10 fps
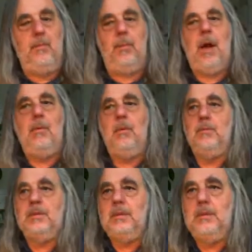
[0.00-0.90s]

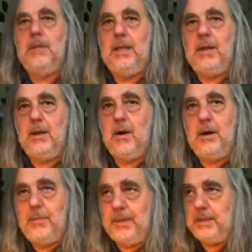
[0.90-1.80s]
problems that
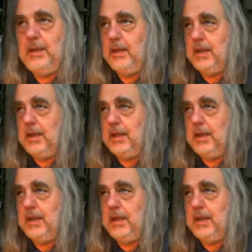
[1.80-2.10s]
aren't a big deal,